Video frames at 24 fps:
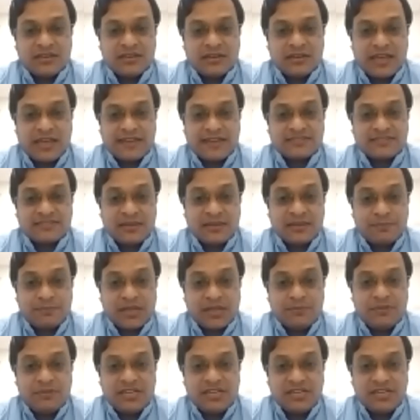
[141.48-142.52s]

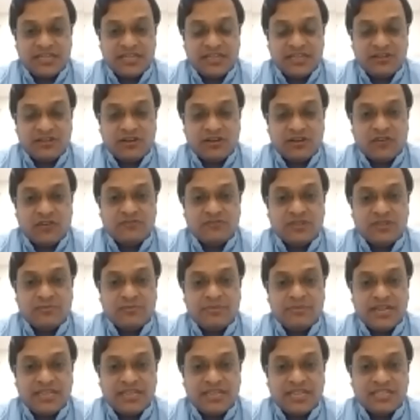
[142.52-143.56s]
acceptability of the
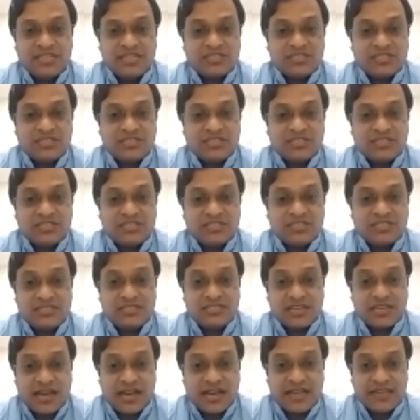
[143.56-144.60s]
medications is
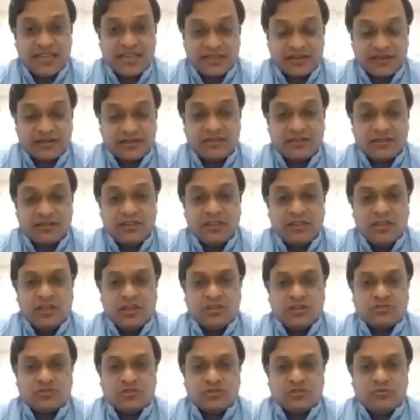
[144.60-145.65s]
higher.
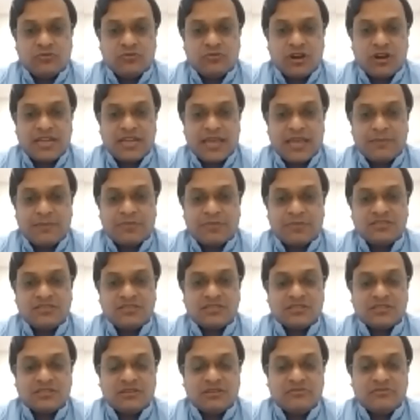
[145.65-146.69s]
So what
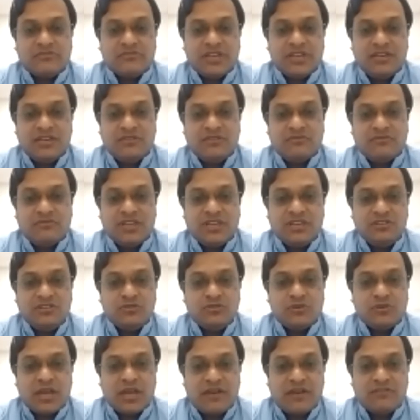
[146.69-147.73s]
happens when
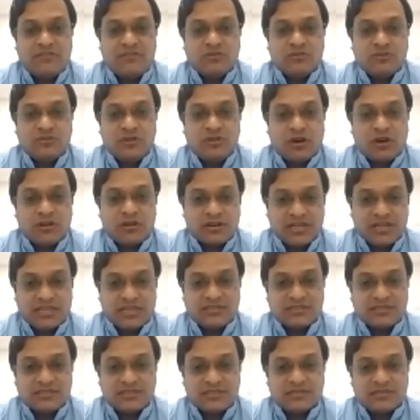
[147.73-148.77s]
you have good
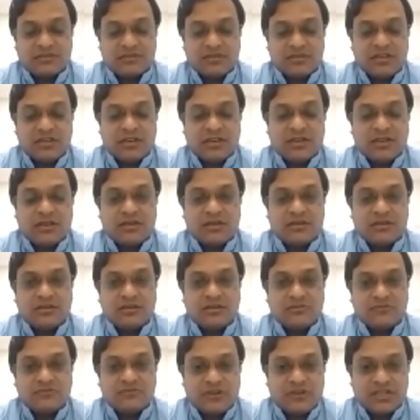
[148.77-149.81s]
organs
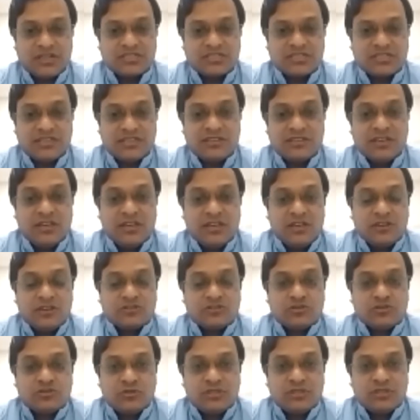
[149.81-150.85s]
function,
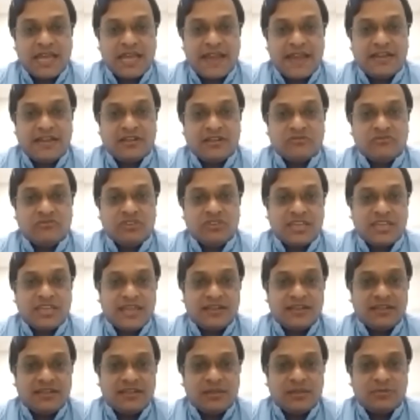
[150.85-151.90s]
so that we
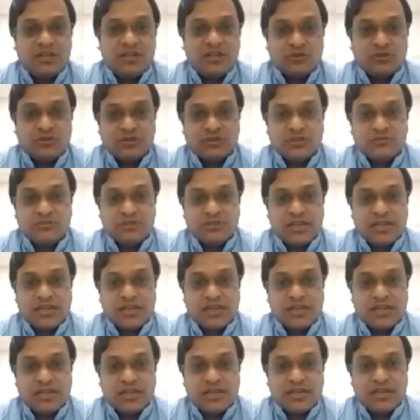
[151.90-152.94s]
can able to give
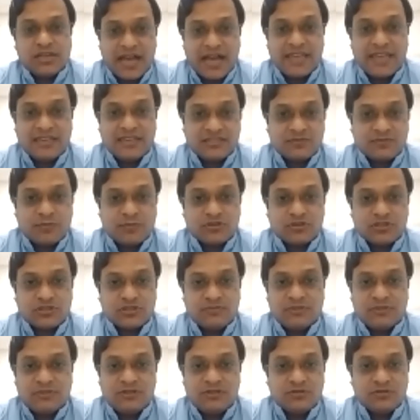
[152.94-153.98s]
the highest
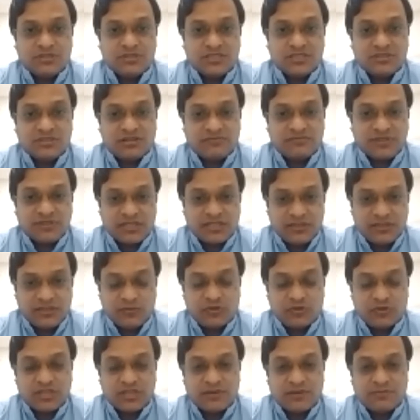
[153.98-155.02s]
possible doses of the
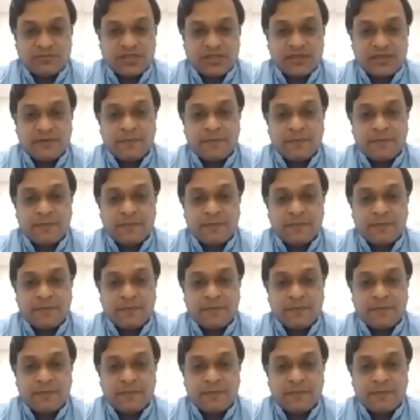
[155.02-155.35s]
chemotherapy,